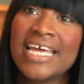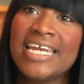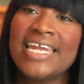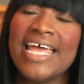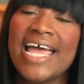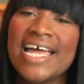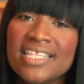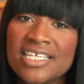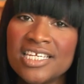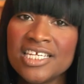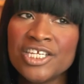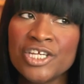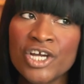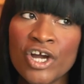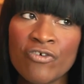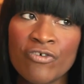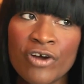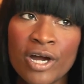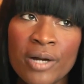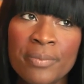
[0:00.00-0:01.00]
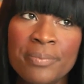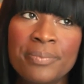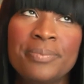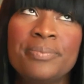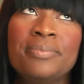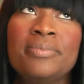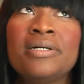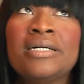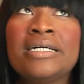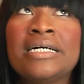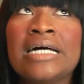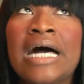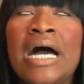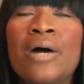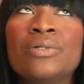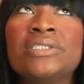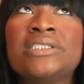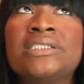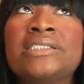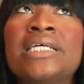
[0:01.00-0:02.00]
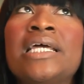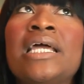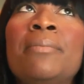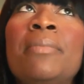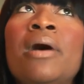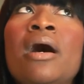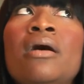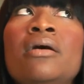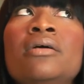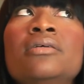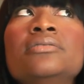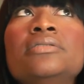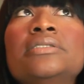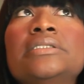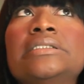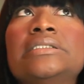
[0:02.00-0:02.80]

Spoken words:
Landed in Europe, I would say about